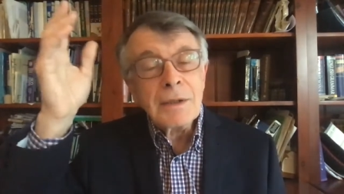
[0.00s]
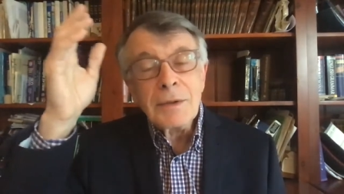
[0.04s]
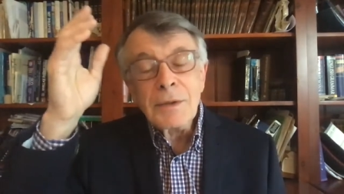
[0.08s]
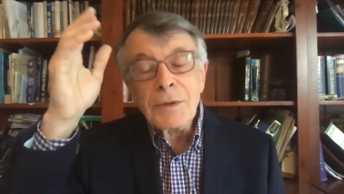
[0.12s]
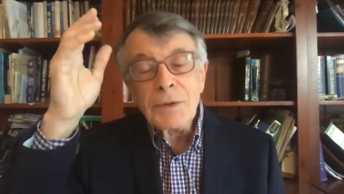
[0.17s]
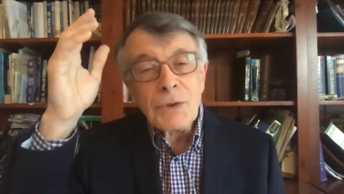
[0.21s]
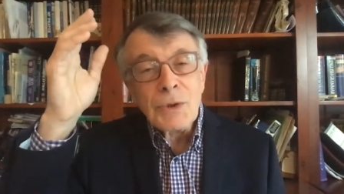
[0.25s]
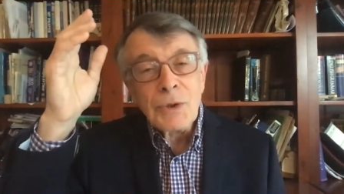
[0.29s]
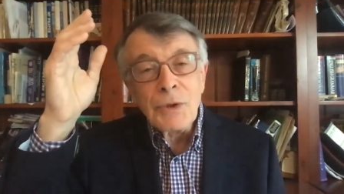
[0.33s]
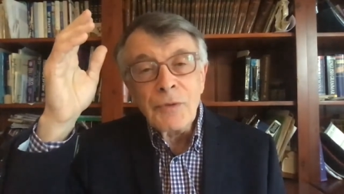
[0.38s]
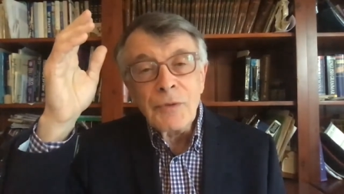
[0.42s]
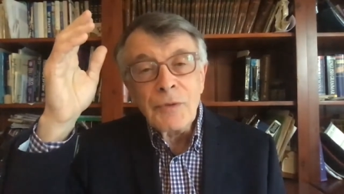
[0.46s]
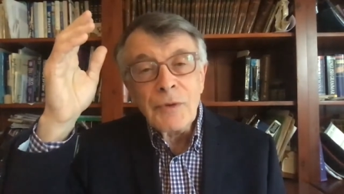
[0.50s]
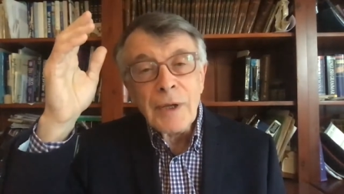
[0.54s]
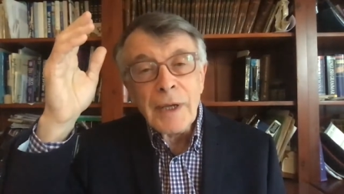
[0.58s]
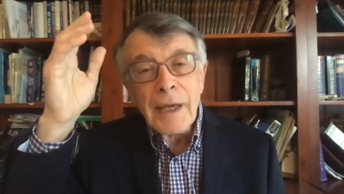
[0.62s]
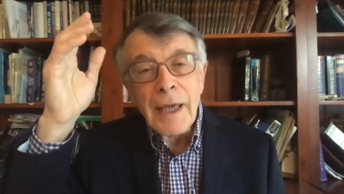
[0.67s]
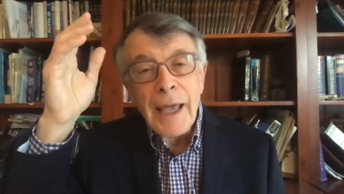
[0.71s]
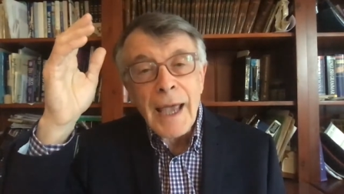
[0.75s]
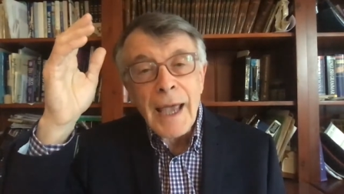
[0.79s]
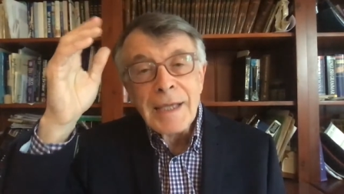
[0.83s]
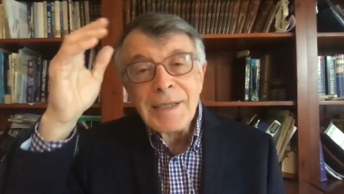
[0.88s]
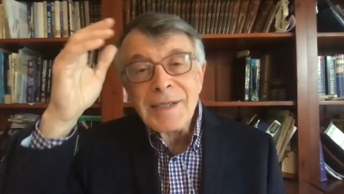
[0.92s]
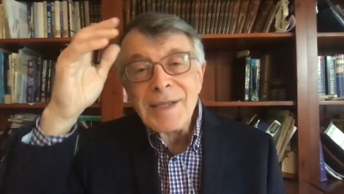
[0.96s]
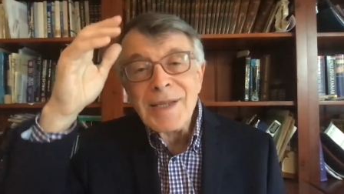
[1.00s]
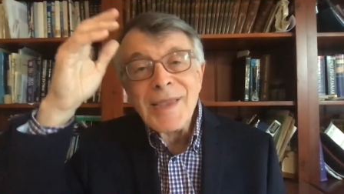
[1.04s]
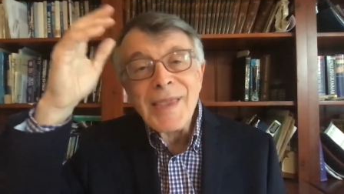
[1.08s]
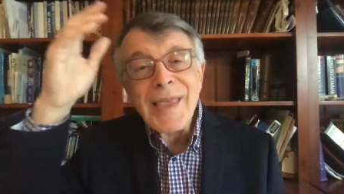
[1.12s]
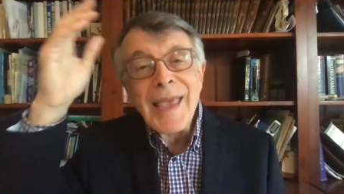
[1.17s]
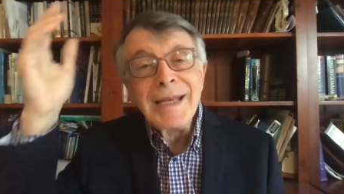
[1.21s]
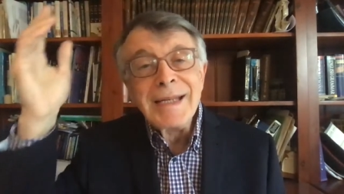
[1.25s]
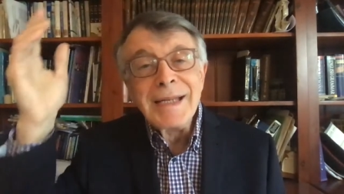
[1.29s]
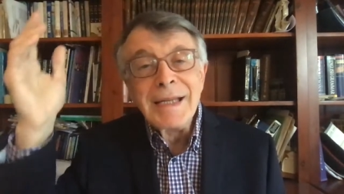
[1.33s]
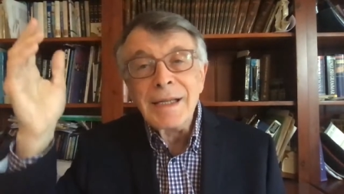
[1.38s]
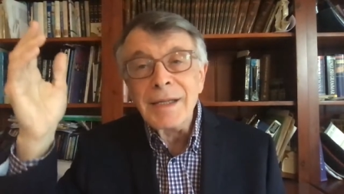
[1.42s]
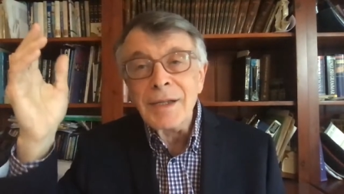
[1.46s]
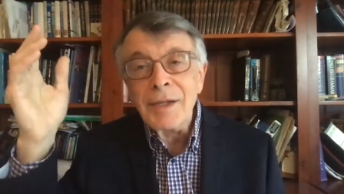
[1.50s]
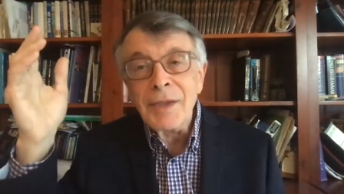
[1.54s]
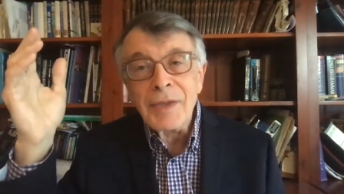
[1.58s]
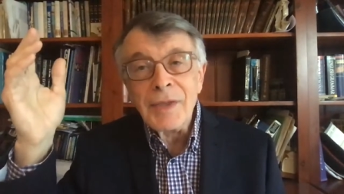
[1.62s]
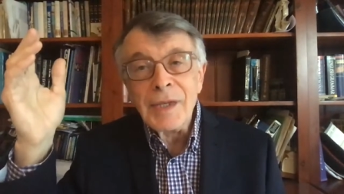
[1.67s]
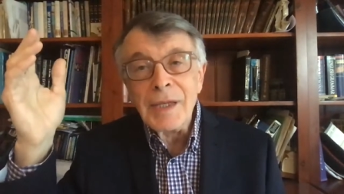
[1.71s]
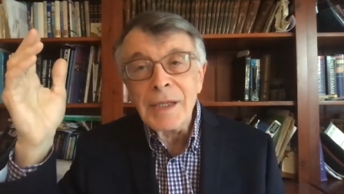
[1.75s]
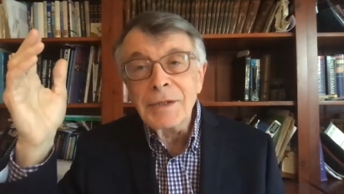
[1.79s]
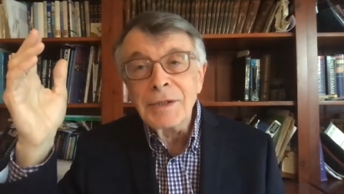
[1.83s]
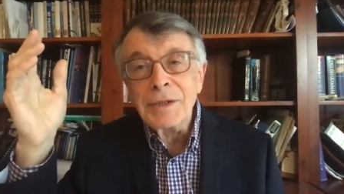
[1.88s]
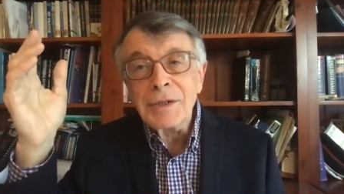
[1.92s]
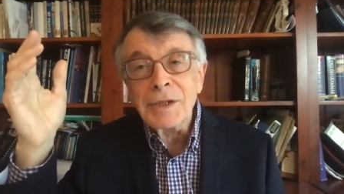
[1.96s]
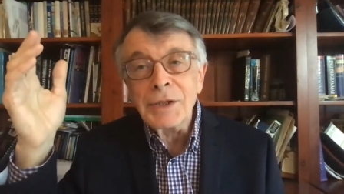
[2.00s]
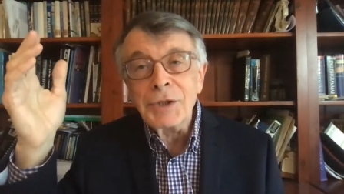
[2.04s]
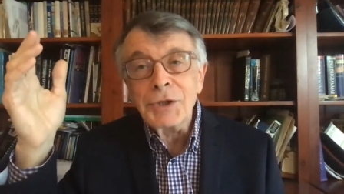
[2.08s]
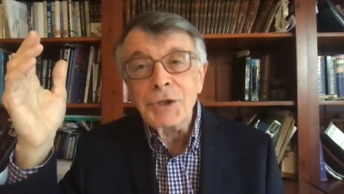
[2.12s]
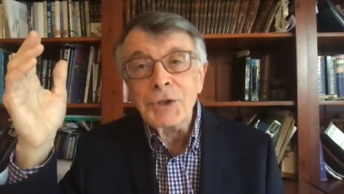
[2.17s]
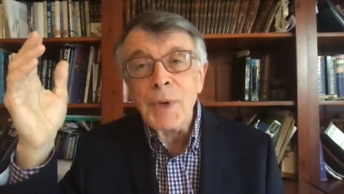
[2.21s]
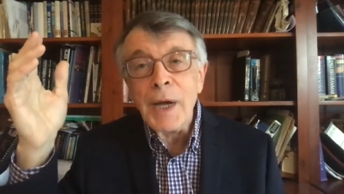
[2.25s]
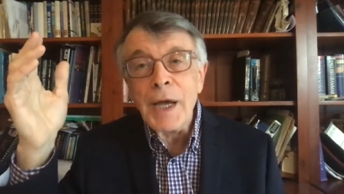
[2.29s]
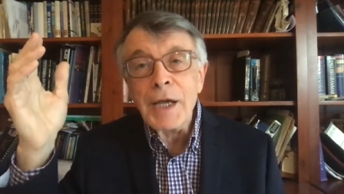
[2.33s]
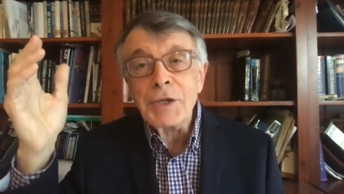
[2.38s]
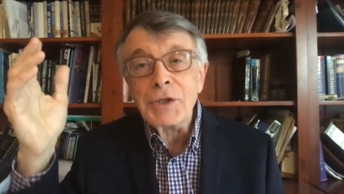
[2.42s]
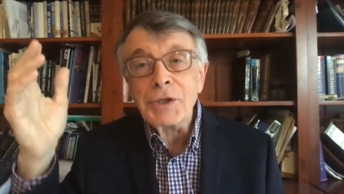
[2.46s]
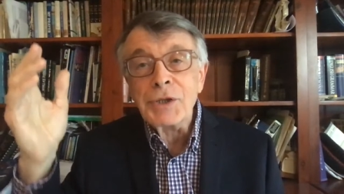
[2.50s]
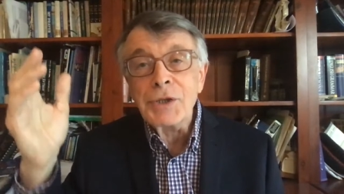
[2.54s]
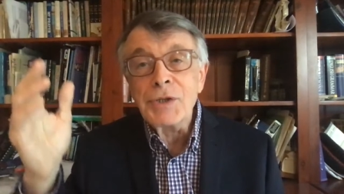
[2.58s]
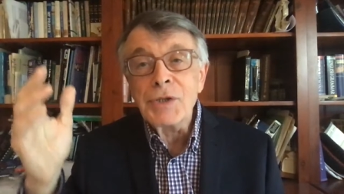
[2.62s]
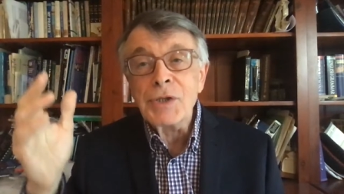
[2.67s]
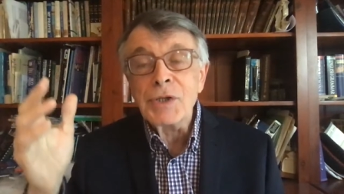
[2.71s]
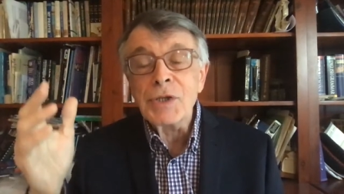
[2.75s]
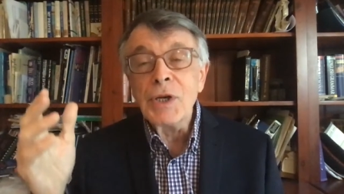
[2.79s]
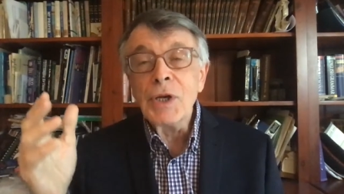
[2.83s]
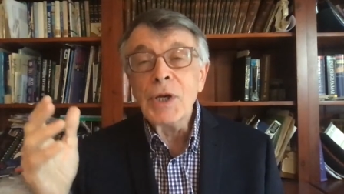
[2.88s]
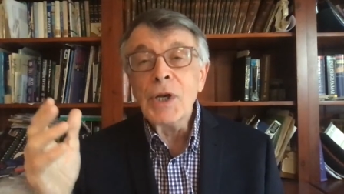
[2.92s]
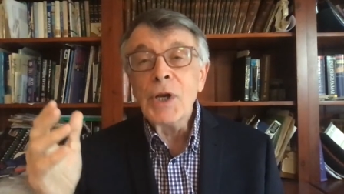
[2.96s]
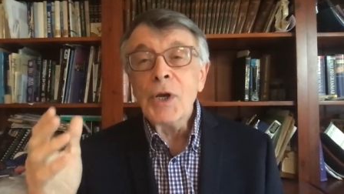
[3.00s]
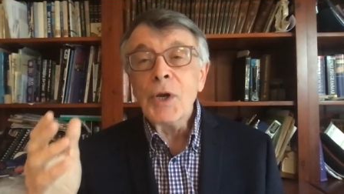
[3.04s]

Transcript: sort of aesthetic situations.